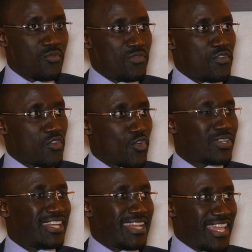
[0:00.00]
with
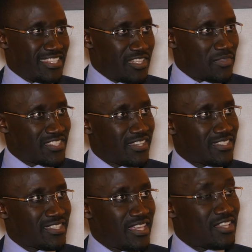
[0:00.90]
around
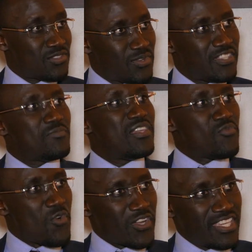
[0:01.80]
19%. So it's
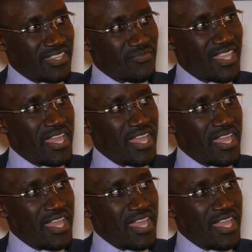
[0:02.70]
been working.